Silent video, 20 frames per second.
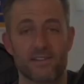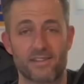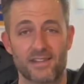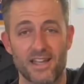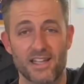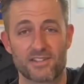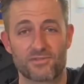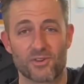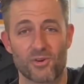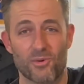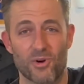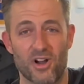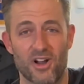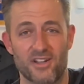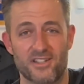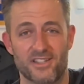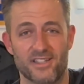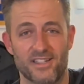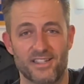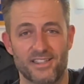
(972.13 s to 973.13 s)
Thanks for
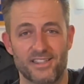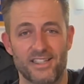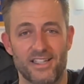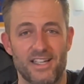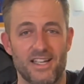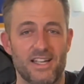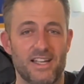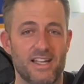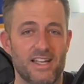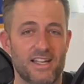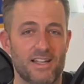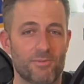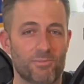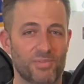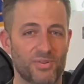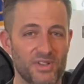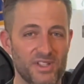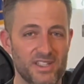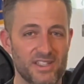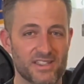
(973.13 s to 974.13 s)
watching.
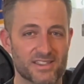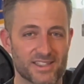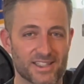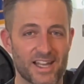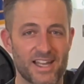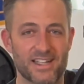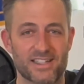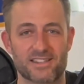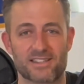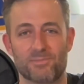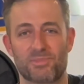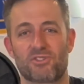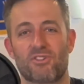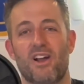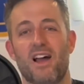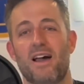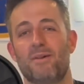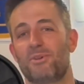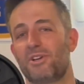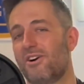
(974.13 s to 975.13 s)
Please like,
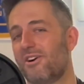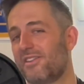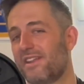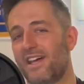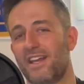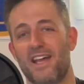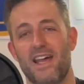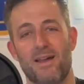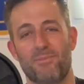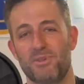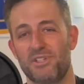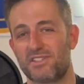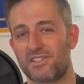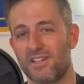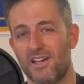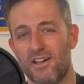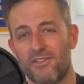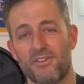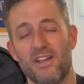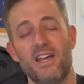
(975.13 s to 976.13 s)
subscribe, and all that happy
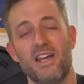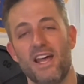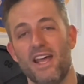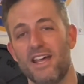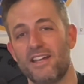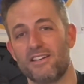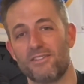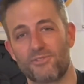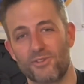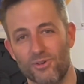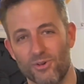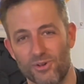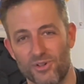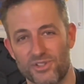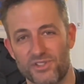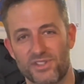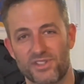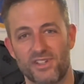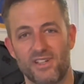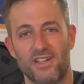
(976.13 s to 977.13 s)
stuff. And of
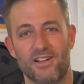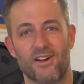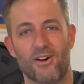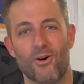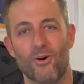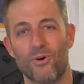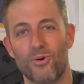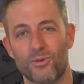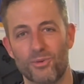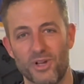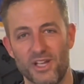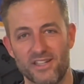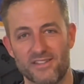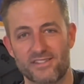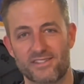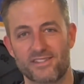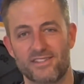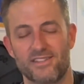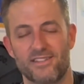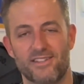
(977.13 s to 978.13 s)
course, old
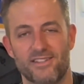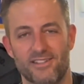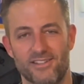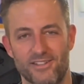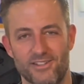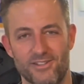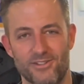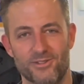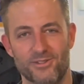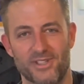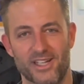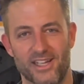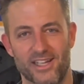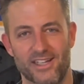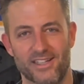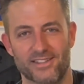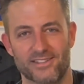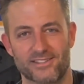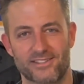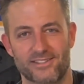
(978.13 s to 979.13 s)
weights, new
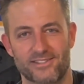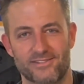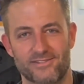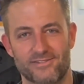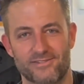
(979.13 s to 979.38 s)
gains.